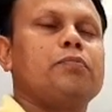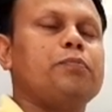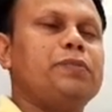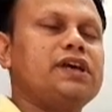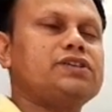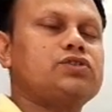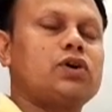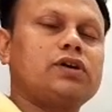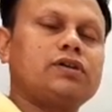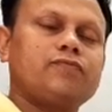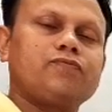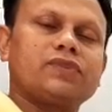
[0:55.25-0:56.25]
based
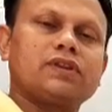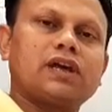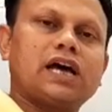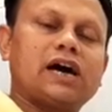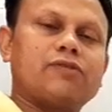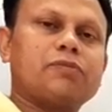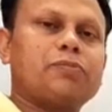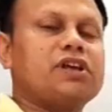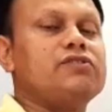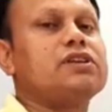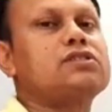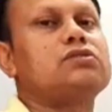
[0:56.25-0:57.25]
on our
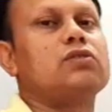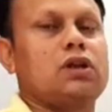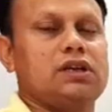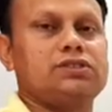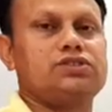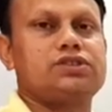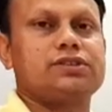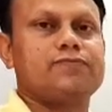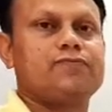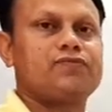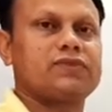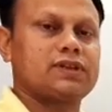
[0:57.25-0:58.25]
previous knowledge.
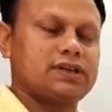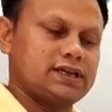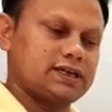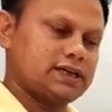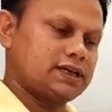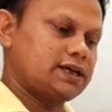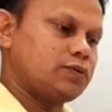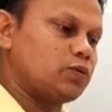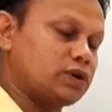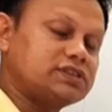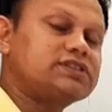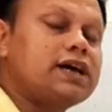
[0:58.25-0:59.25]

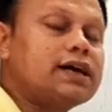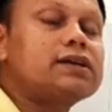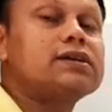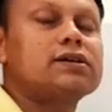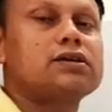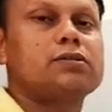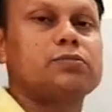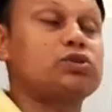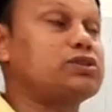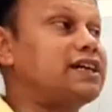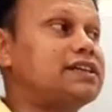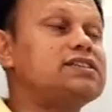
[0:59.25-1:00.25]
What is that?
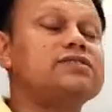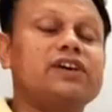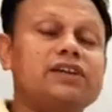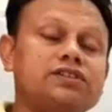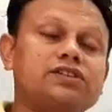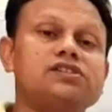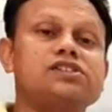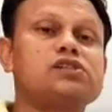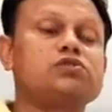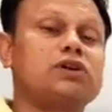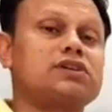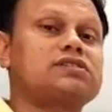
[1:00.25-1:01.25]
Because that is very essential
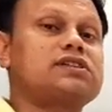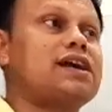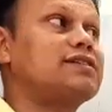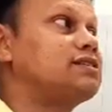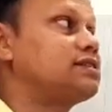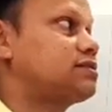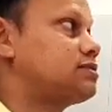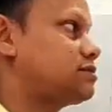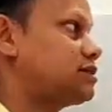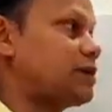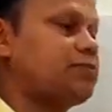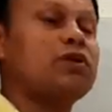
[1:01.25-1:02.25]
to understand this
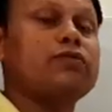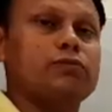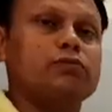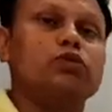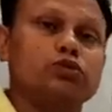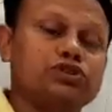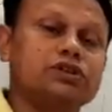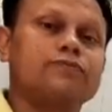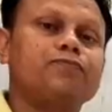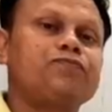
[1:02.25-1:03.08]
type of motion.